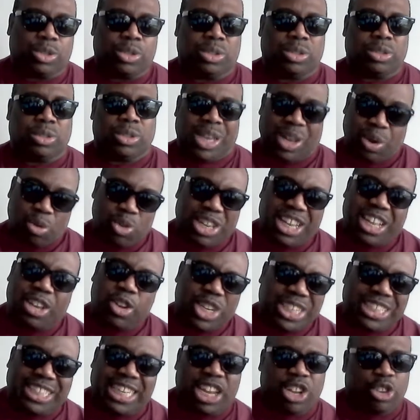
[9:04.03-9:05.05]
they want to
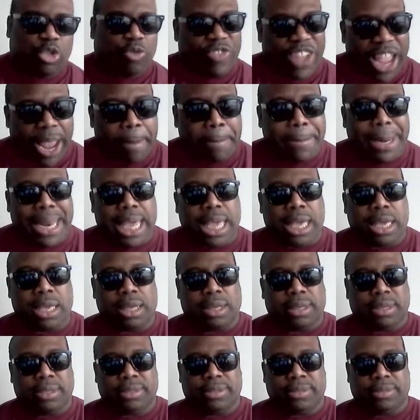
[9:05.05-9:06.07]
raise their family.
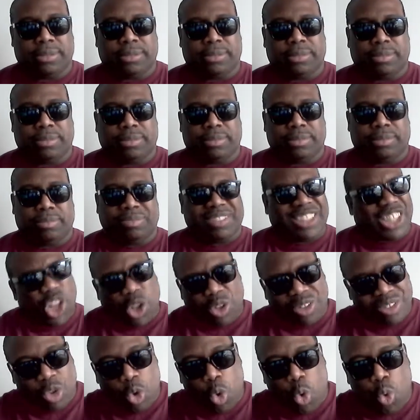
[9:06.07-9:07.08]
Those
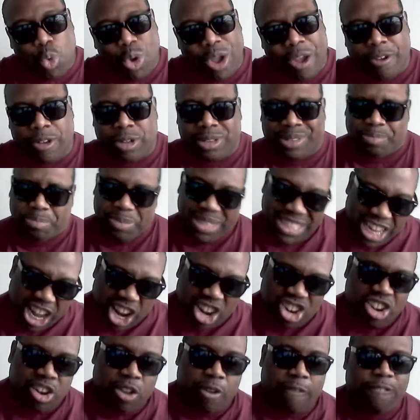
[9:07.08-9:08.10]
of you who will be
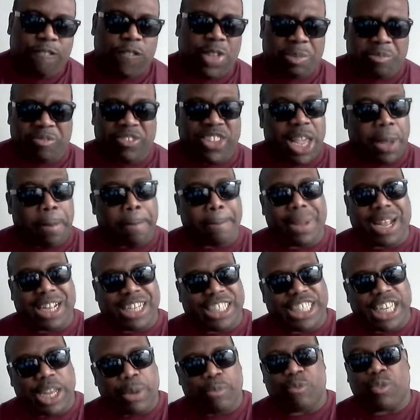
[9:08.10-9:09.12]
part of the film
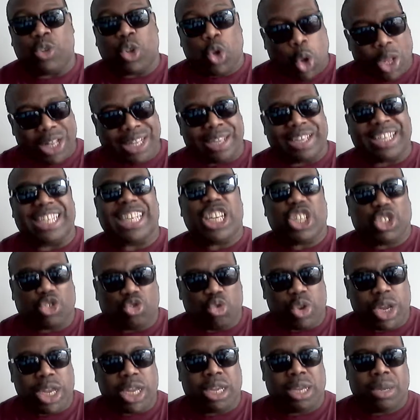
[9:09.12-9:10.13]
project will go down in
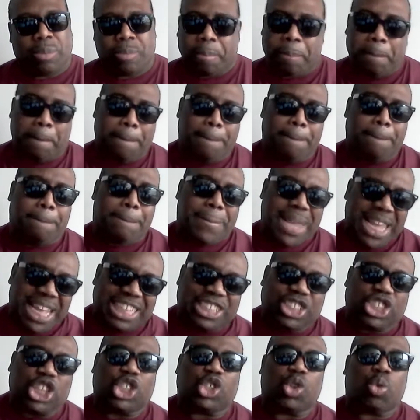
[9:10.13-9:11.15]
history with me
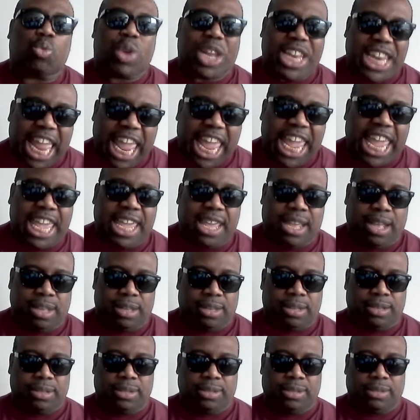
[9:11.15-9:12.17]
and Sister Renee.
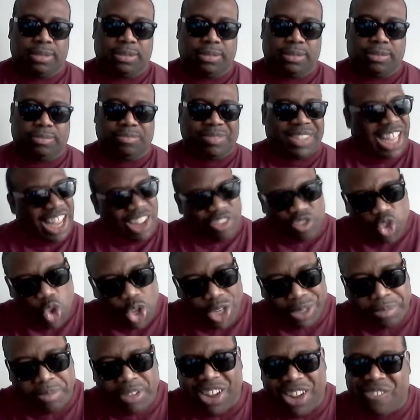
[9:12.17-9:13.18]
I am
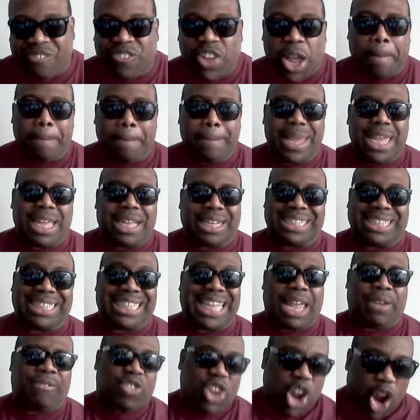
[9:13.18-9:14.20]
using GoFundMe as a
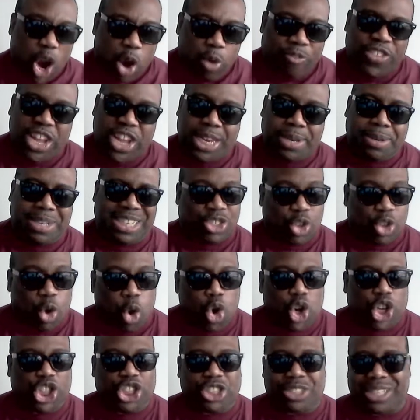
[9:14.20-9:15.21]
crowdfunding
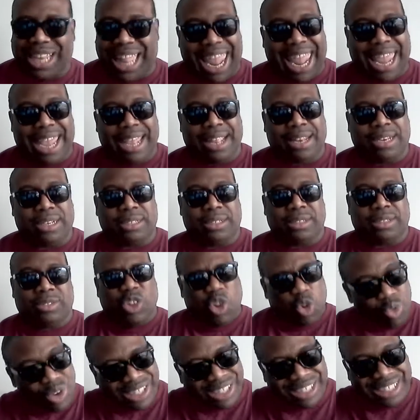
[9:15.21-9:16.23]
source so that
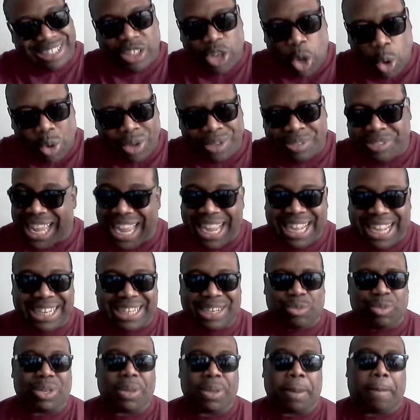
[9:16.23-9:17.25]
everyone knows exactly
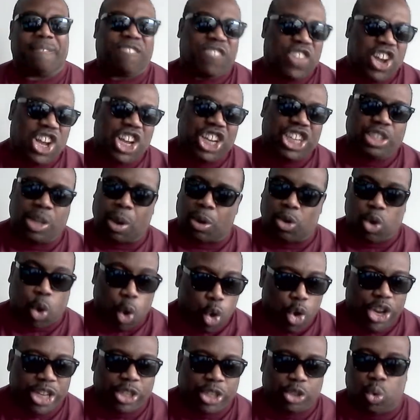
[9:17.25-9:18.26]
where the funds are
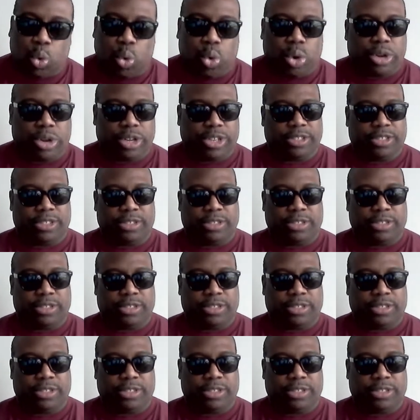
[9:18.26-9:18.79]
going towards.